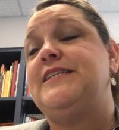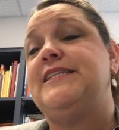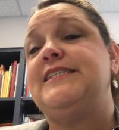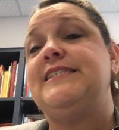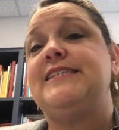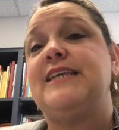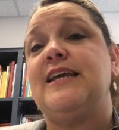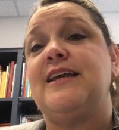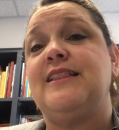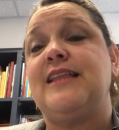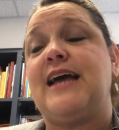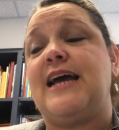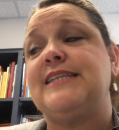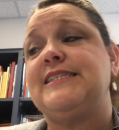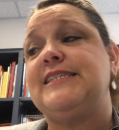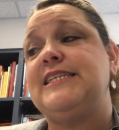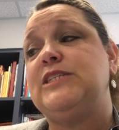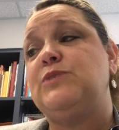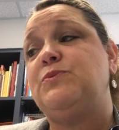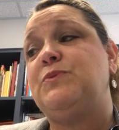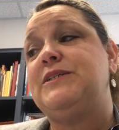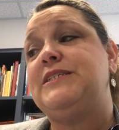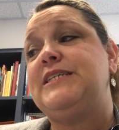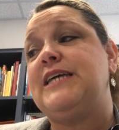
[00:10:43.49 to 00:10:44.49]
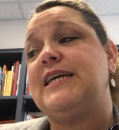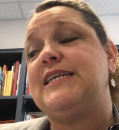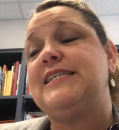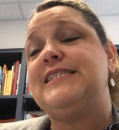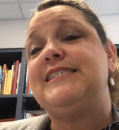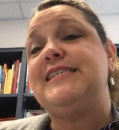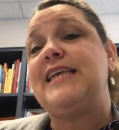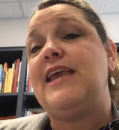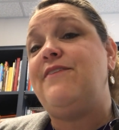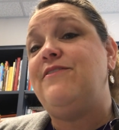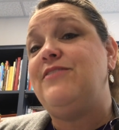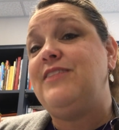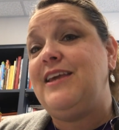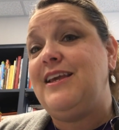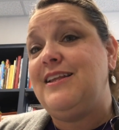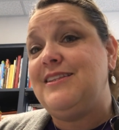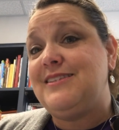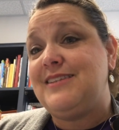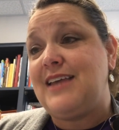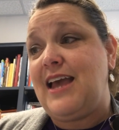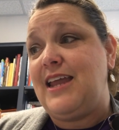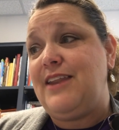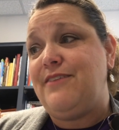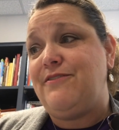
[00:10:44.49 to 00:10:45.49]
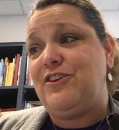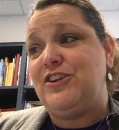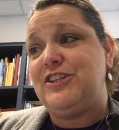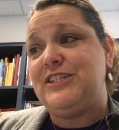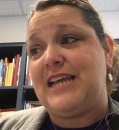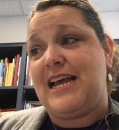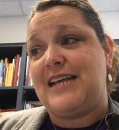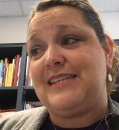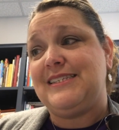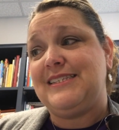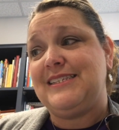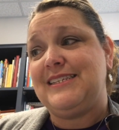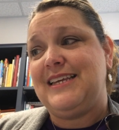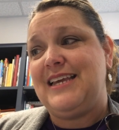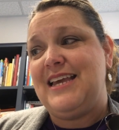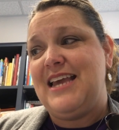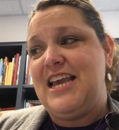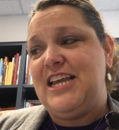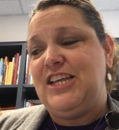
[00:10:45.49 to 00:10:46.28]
and sunglasses were tucked safely inside of her desk.